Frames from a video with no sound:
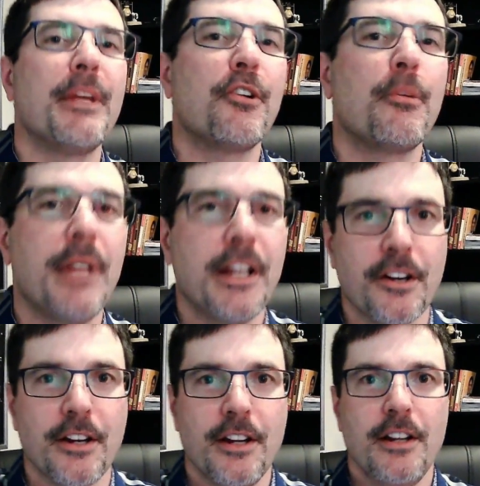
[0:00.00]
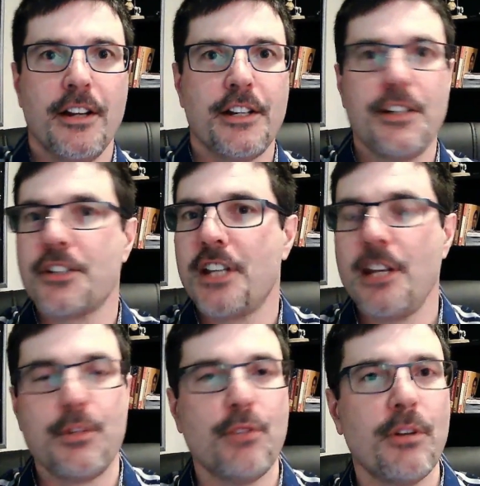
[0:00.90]
bigger and bigger. You just
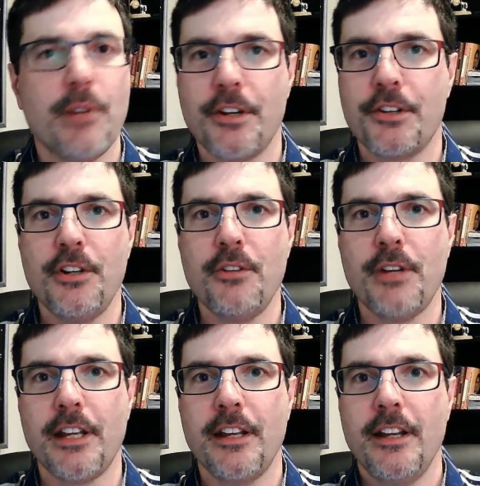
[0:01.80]
keep doing what you're doing